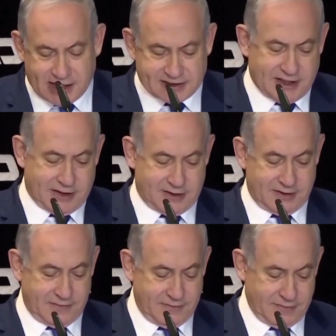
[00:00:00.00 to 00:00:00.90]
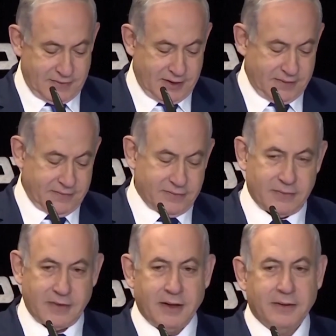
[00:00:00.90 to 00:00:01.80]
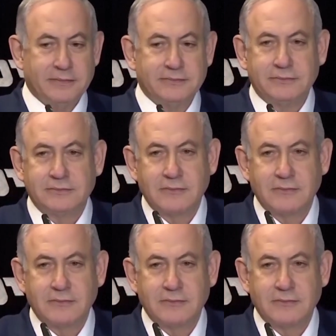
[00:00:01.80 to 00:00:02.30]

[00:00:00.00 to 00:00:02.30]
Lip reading: Netanyahu. I'm talking about what's being referred to